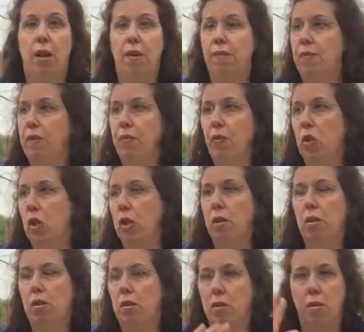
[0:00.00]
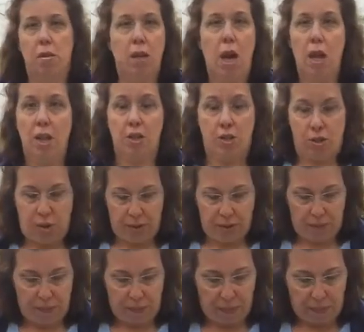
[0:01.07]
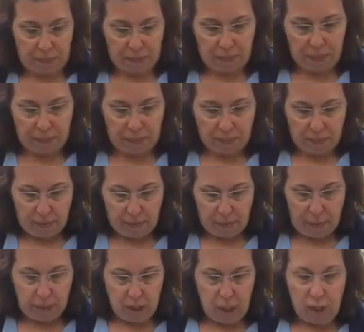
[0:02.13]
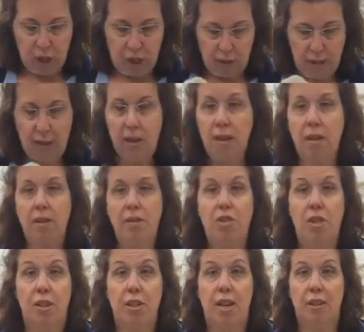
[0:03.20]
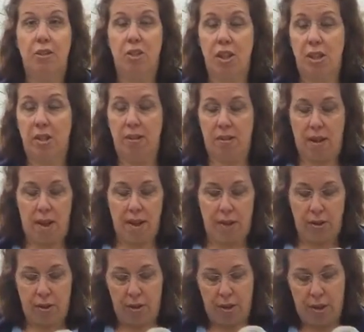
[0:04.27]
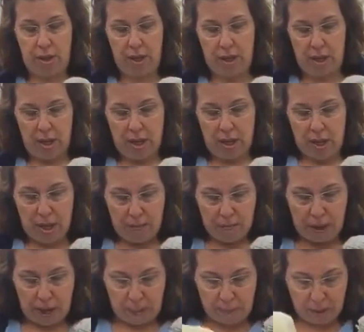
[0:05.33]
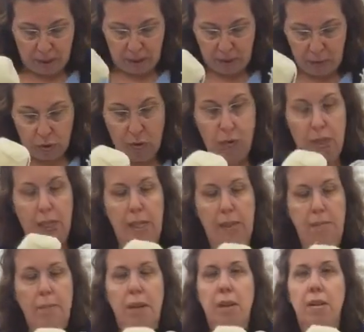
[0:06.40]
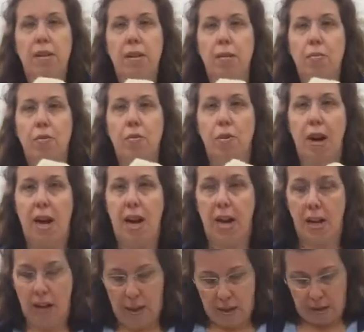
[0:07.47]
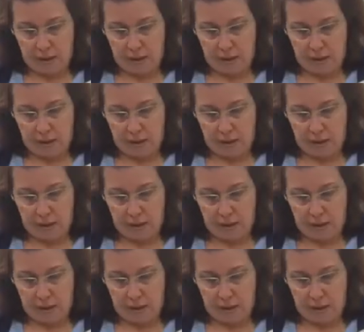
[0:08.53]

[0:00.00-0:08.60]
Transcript: of different colors because she's a she's actually a designer but I bought some cream some gray